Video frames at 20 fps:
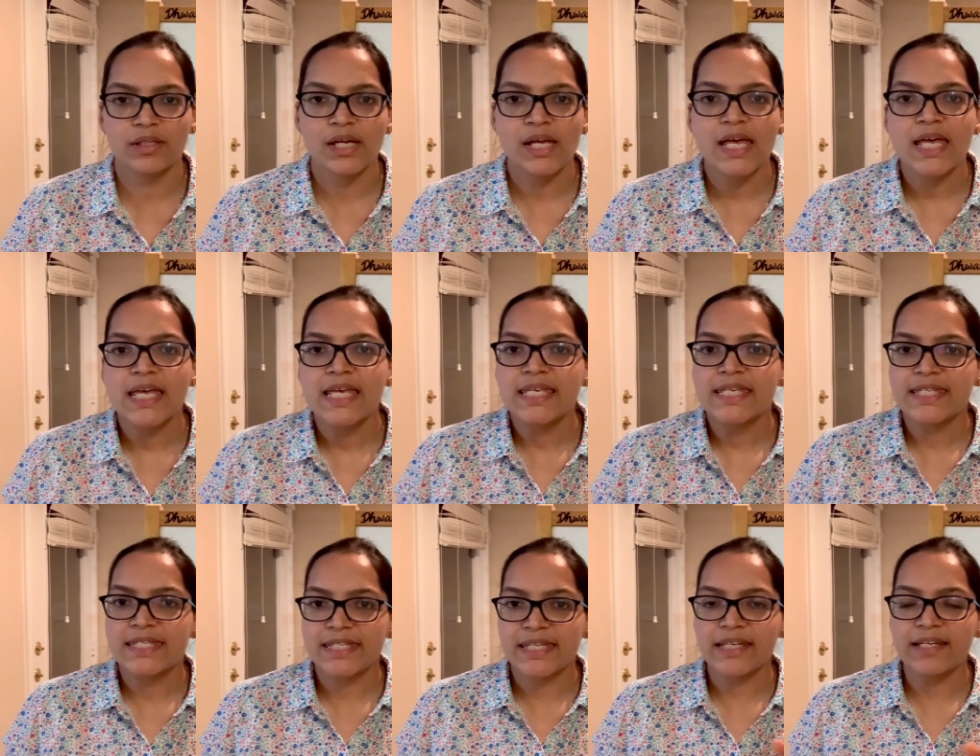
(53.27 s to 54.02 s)

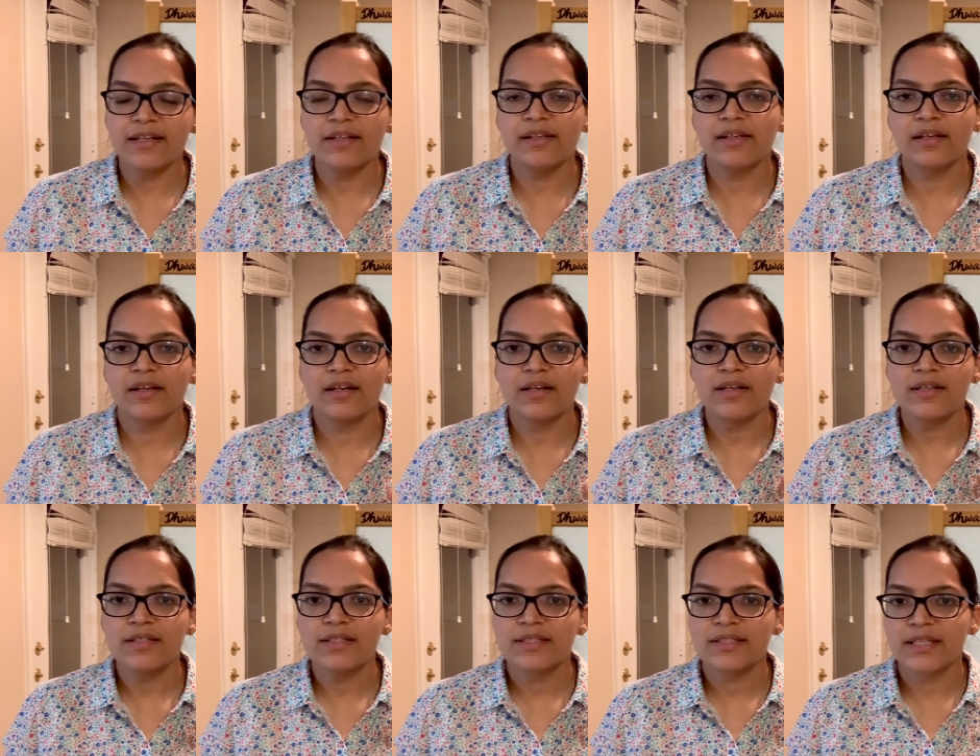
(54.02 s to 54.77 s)
Singular,
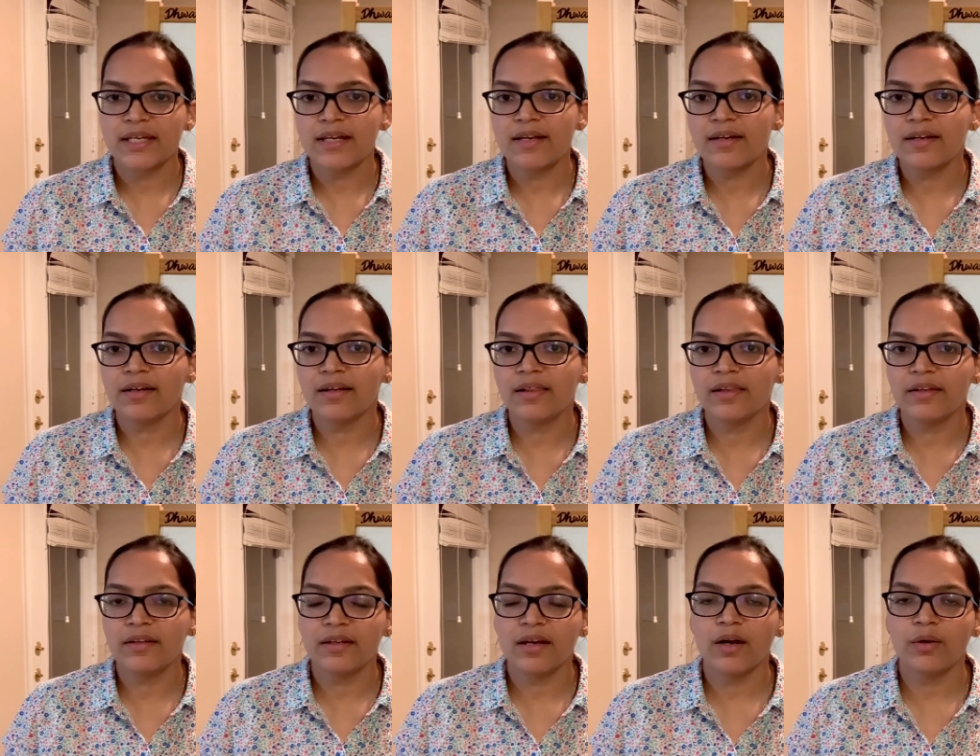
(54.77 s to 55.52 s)
single
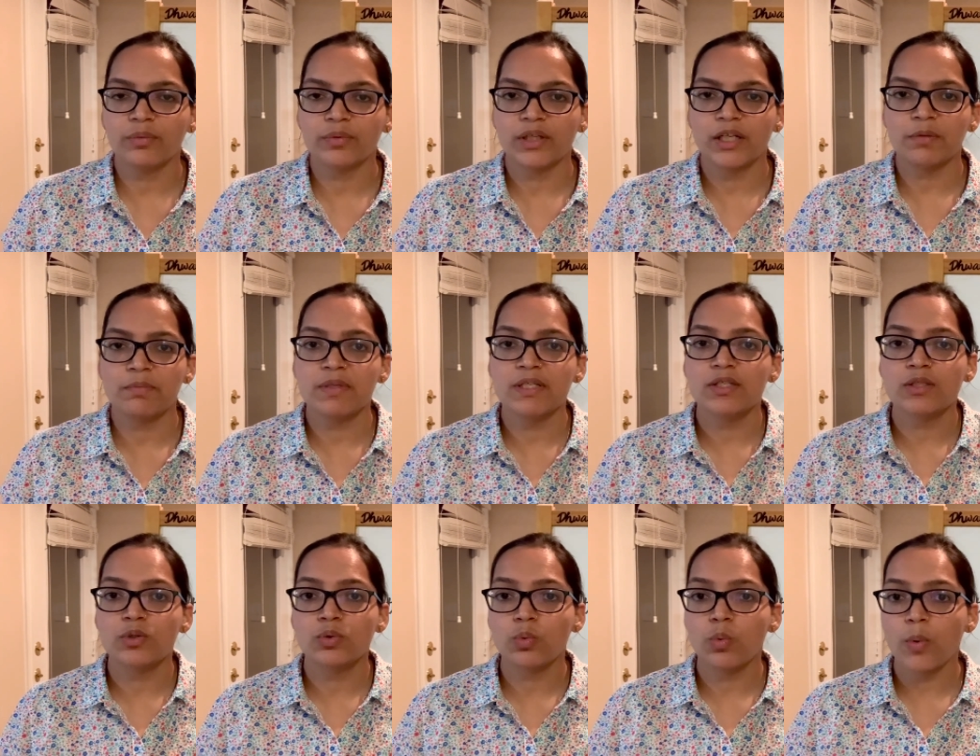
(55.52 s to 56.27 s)
noun, that means
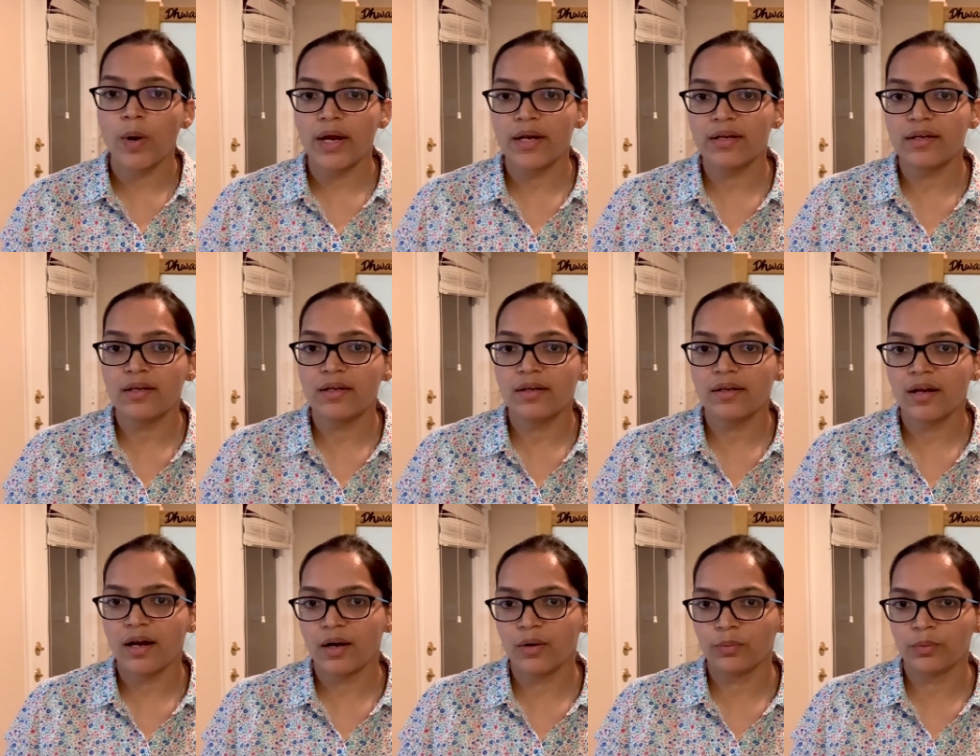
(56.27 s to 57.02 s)
one
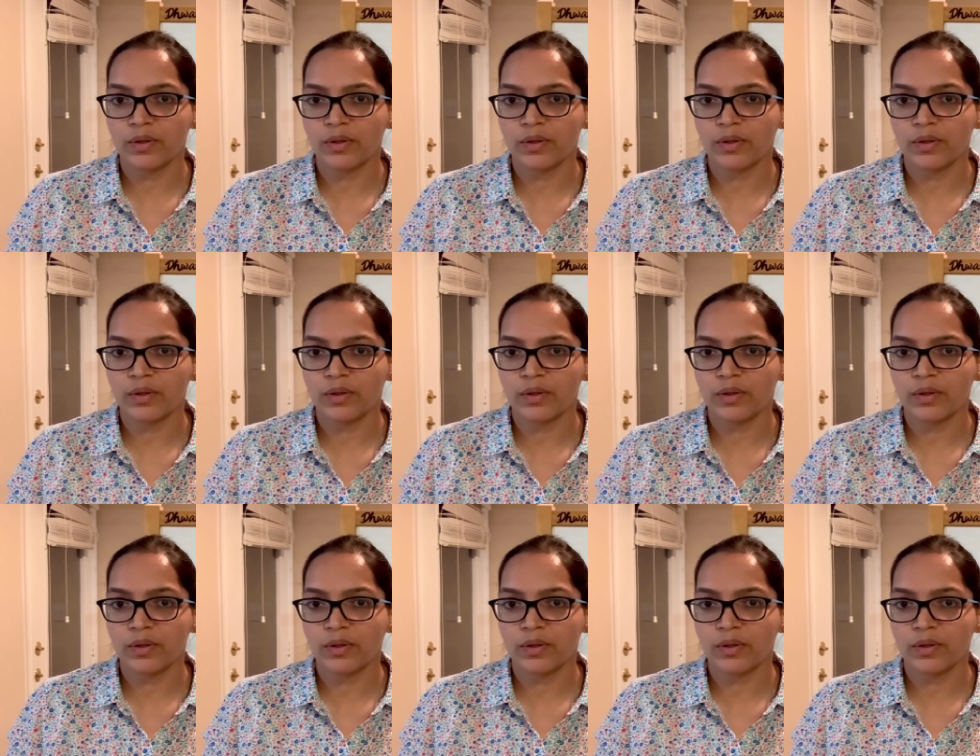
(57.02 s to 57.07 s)
noun.